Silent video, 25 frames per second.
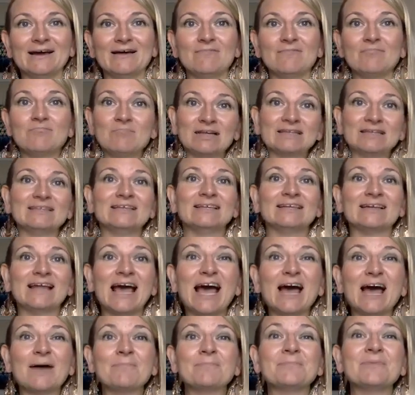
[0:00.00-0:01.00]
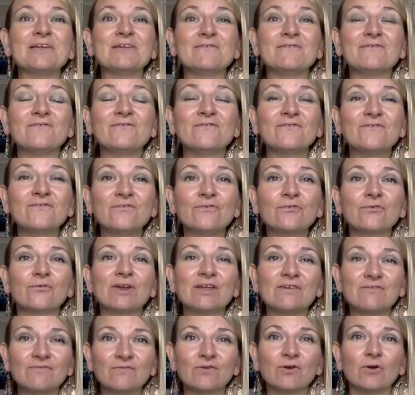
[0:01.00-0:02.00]
money and happy and
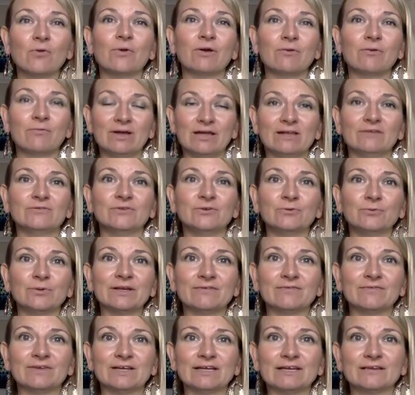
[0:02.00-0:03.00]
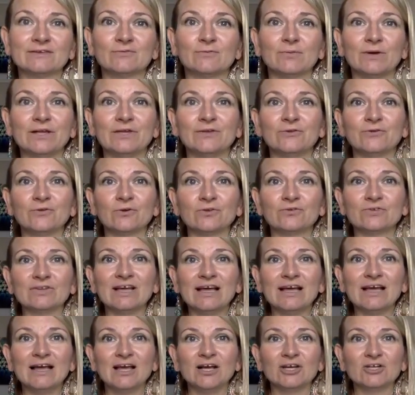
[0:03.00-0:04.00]
free-flowing way of doing things, where you're not
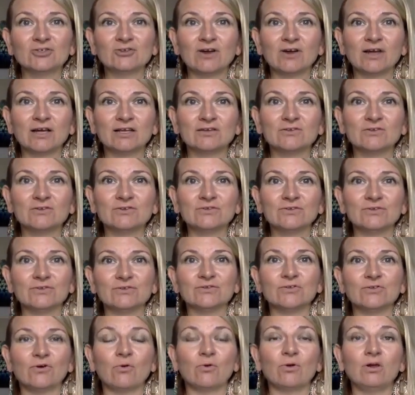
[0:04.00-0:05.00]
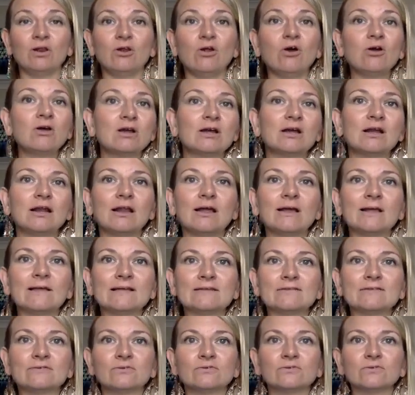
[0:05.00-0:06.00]
trying to lock
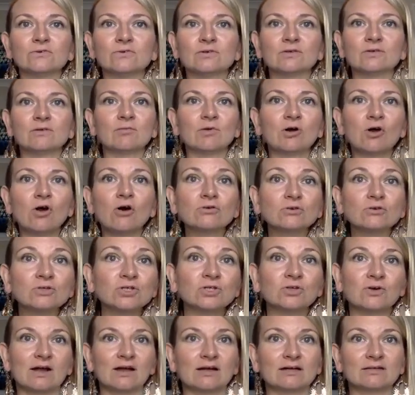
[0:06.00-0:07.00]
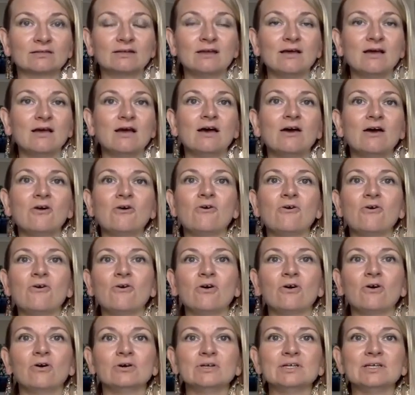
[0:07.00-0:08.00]
clients onto some contract,
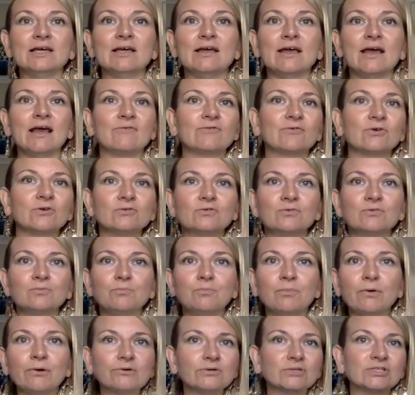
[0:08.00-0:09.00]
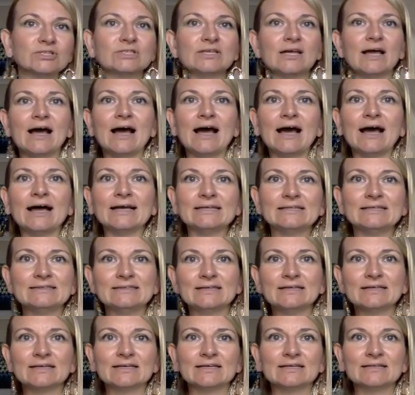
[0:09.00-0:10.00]
or I've got to push the high
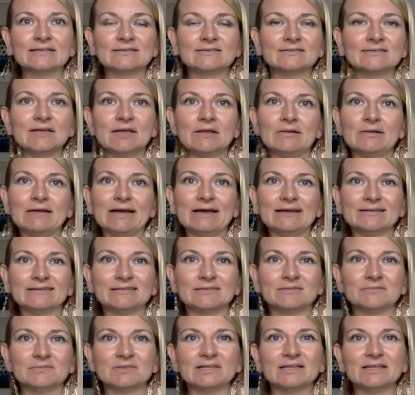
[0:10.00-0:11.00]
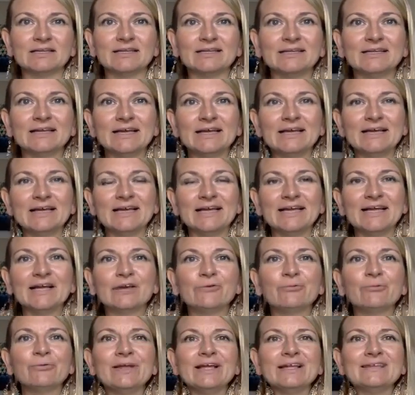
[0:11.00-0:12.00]
ticket sale items, and it
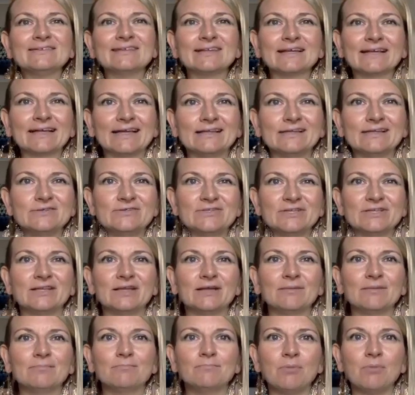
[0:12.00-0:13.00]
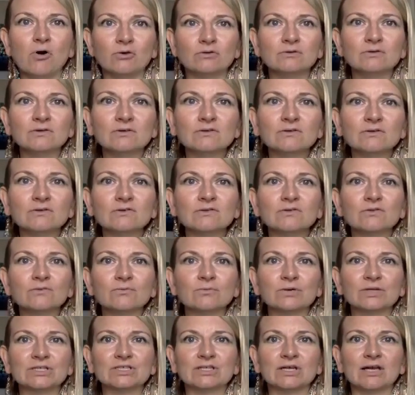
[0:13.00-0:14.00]
creates like energetic bonds
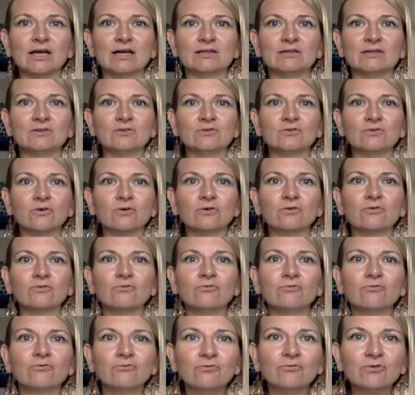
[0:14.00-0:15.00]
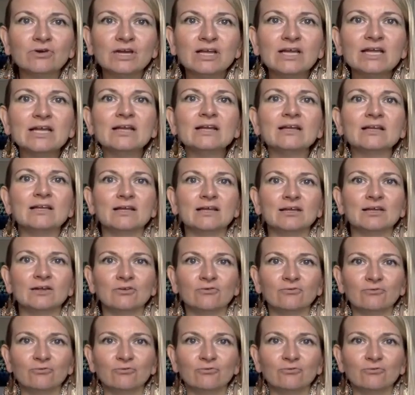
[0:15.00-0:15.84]
which are not really